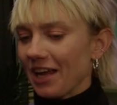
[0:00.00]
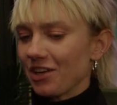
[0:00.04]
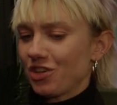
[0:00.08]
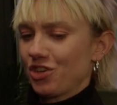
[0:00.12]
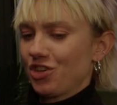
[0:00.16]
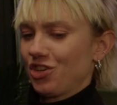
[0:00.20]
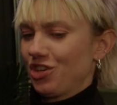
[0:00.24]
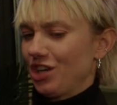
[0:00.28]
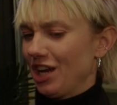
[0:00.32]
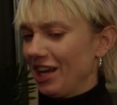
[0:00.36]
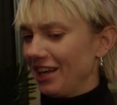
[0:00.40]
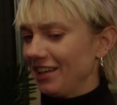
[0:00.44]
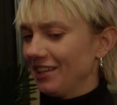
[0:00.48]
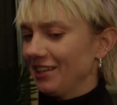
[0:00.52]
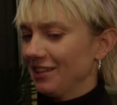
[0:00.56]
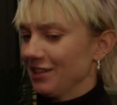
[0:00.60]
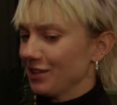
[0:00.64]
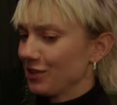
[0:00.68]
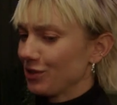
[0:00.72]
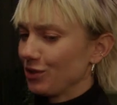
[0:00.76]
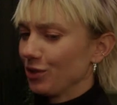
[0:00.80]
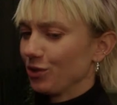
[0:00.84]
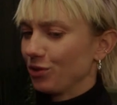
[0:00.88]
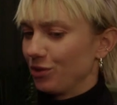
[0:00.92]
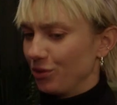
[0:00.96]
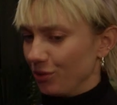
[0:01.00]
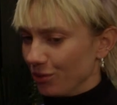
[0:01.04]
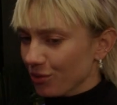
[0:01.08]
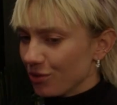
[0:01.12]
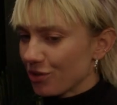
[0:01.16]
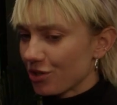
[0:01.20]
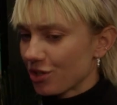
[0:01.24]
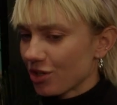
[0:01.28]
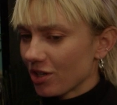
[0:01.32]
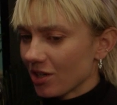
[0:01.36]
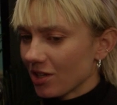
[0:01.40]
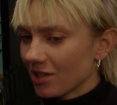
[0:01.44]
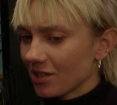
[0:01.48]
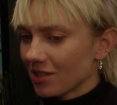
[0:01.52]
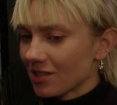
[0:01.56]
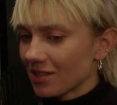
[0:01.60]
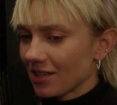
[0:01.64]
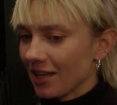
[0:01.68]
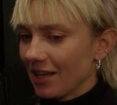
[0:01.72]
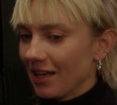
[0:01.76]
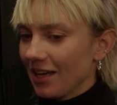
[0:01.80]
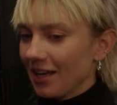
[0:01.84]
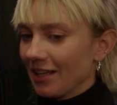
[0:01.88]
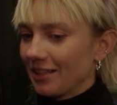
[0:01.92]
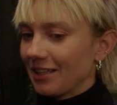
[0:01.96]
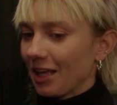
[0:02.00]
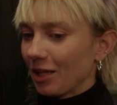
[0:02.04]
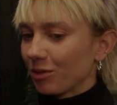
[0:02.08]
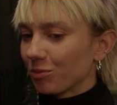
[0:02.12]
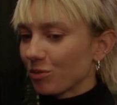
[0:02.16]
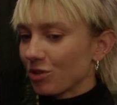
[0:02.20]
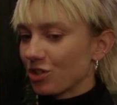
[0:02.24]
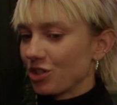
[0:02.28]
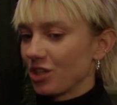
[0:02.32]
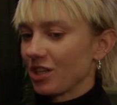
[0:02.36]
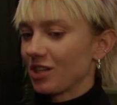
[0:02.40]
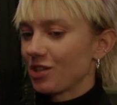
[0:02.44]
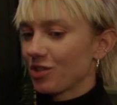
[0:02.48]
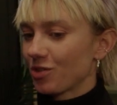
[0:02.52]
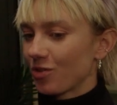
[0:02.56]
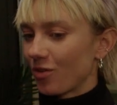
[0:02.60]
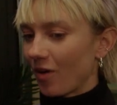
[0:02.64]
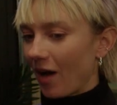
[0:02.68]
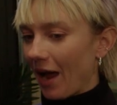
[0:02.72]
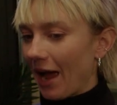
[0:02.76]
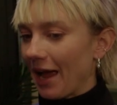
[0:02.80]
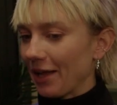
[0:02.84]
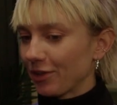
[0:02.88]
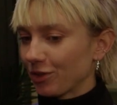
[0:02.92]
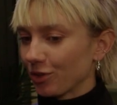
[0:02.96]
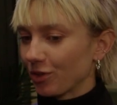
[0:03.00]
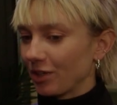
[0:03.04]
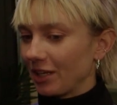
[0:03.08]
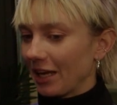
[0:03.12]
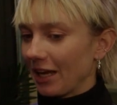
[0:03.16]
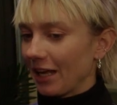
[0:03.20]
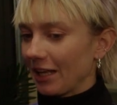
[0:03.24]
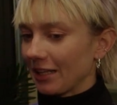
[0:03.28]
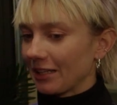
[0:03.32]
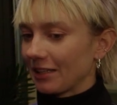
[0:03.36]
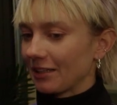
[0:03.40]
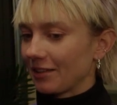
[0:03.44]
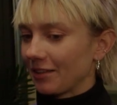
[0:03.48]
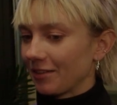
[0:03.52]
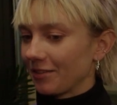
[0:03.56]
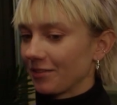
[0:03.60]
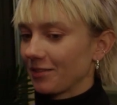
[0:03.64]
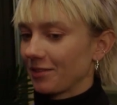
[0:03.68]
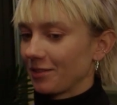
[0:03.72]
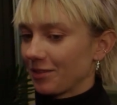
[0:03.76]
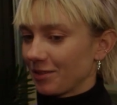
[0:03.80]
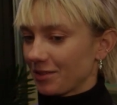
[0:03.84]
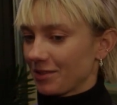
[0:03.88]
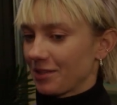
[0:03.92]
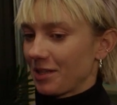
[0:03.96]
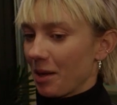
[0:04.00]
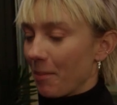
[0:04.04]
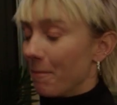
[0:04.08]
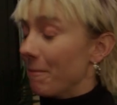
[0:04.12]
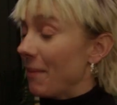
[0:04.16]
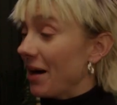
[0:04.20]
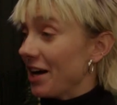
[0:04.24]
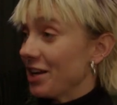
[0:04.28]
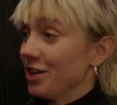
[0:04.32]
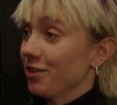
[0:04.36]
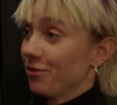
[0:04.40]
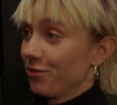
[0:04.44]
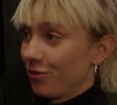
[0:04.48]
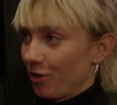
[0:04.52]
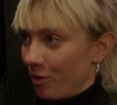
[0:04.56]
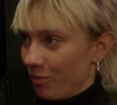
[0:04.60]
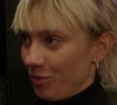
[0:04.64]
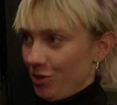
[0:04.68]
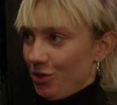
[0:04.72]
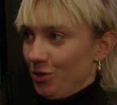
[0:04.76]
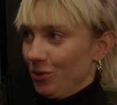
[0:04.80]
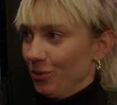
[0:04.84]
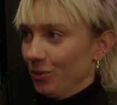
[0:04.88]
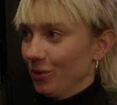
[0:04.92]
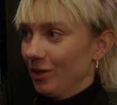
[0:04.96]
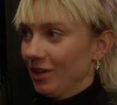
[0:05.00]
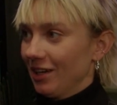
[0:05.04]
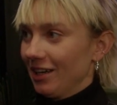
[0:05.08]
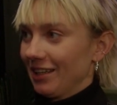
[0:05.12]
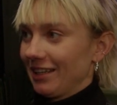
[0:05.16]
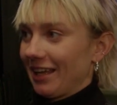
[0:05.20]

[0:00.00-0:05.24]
shady institutions that would just try to get some money from you.